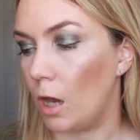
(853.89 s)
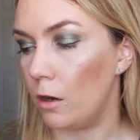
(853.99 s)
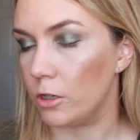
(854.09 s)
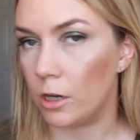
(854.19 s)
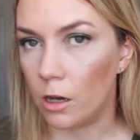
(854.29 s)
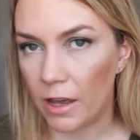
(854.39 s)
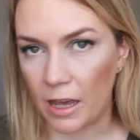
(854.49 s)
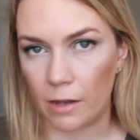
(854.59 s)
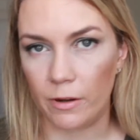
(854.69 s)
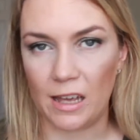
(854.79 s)
oh,
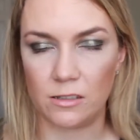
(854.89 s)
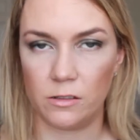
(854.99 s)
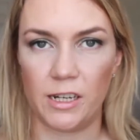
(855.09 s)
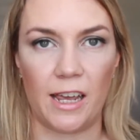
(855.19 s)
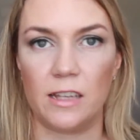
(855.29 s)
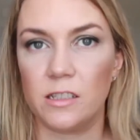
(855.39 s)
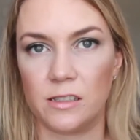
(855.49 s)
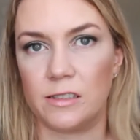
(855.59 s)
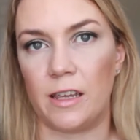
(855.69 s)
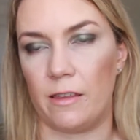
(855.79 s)
hey, we last all day. It
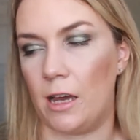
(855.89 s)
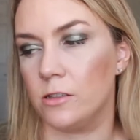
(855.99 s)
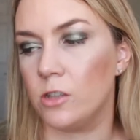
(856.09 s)
doesn't say that.